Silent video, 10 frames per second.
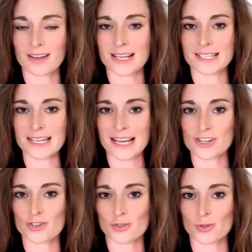
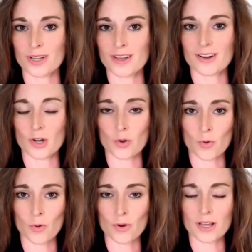international
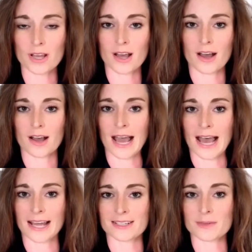law
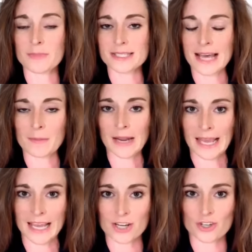and a
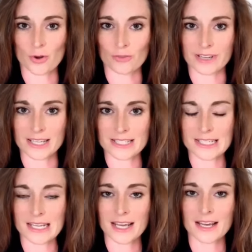misapplication of
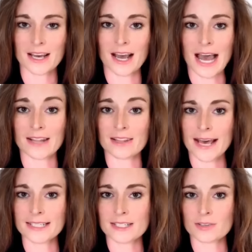it. And
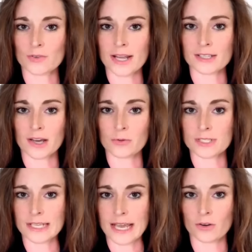that is a threat, I
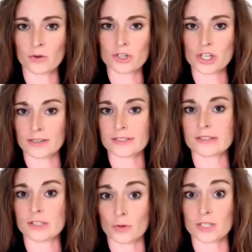would say, not
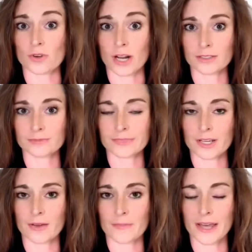just to Israel,
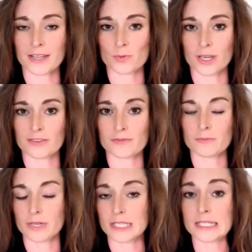as we have
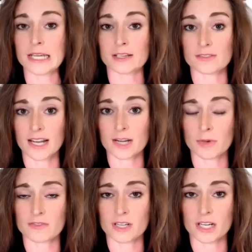been seeing
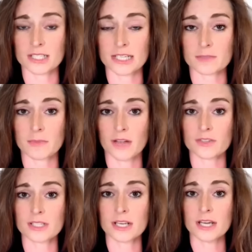develop over the last 6
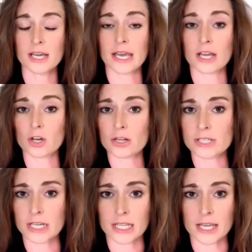months,
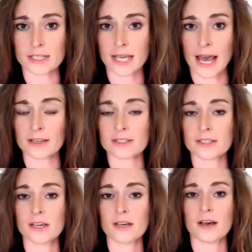including in the
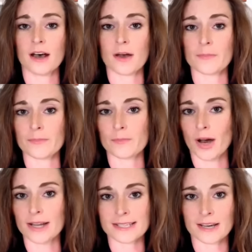attacks
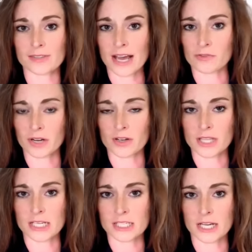by South Africa at
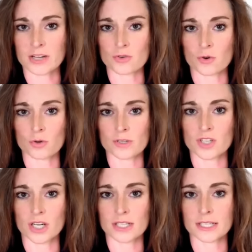the International Court of
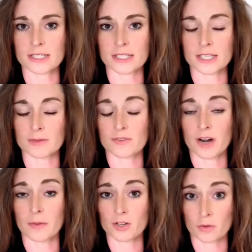Justice. It seems
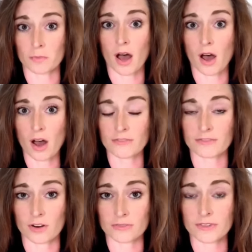very much on
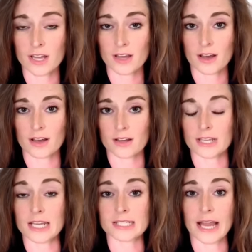behalf of
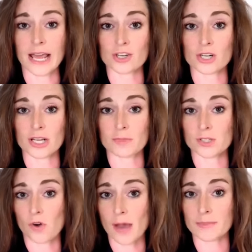the internationally
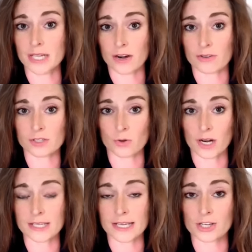prescribed terrorist
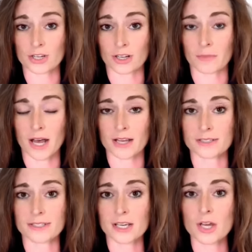organization
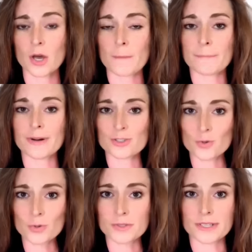Hamas, but
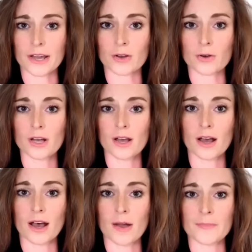also
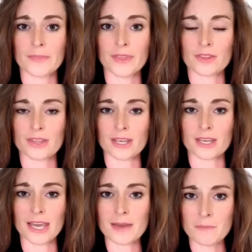
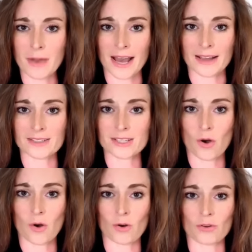the impact
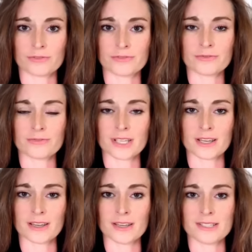of
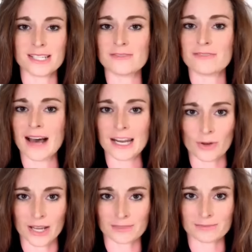the
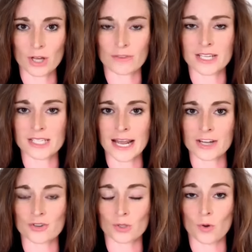devaluing of
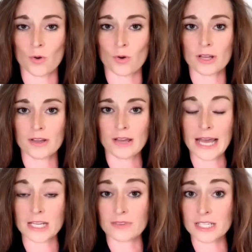international law
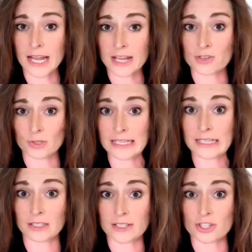and of international
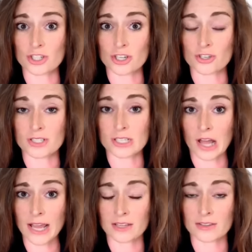legal institutions
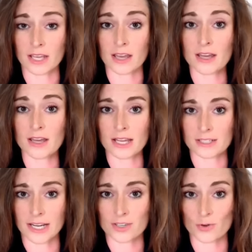like the
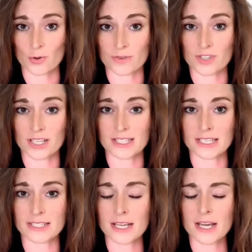International Court of
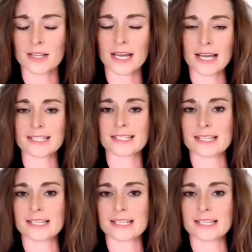Justice. That has a